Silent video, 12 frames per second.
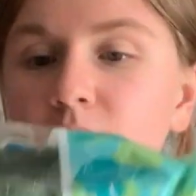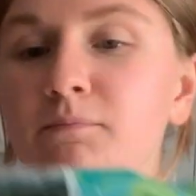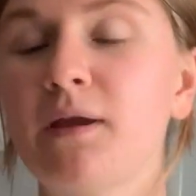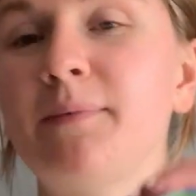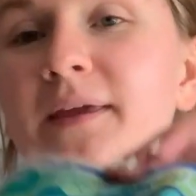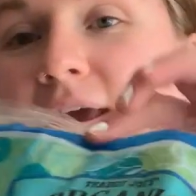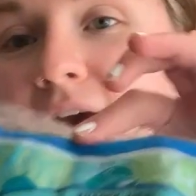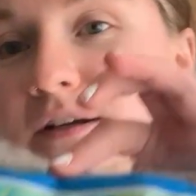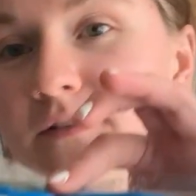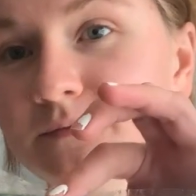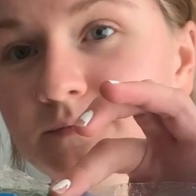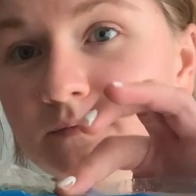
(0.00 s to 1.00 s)
Baby
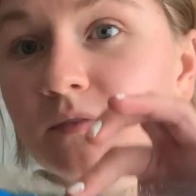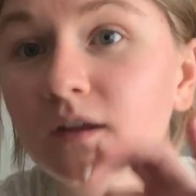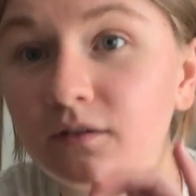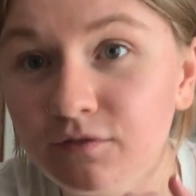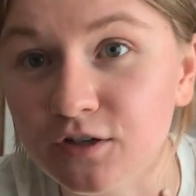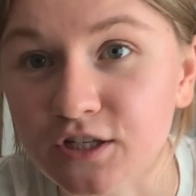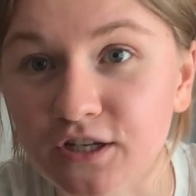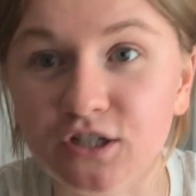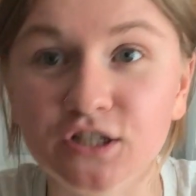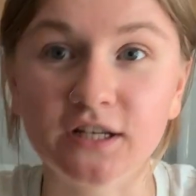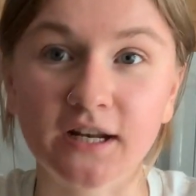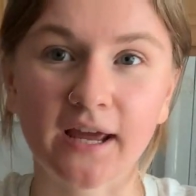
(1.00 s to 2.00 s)
kale for dinner
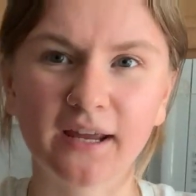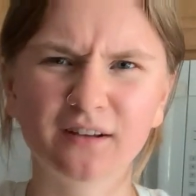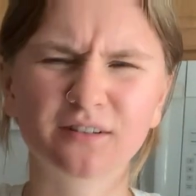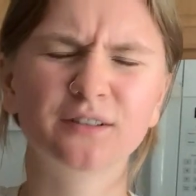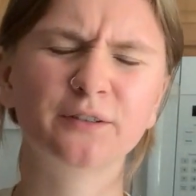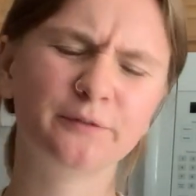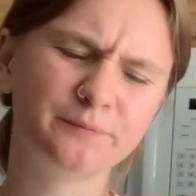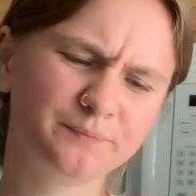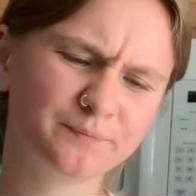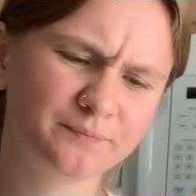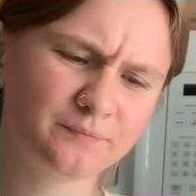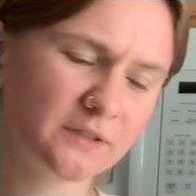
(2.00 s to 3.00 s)
tonight or
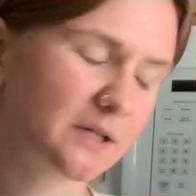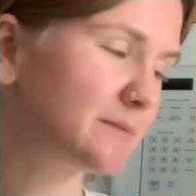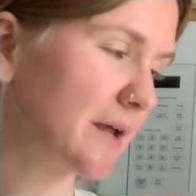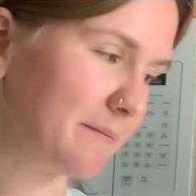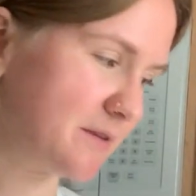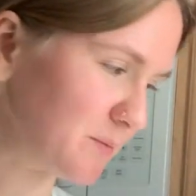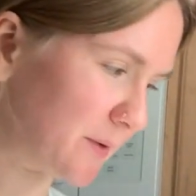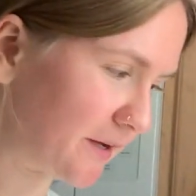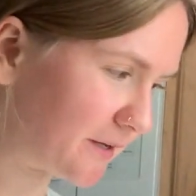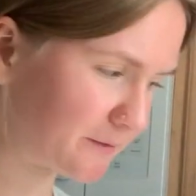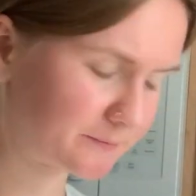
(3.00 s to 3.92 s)
sometime this week.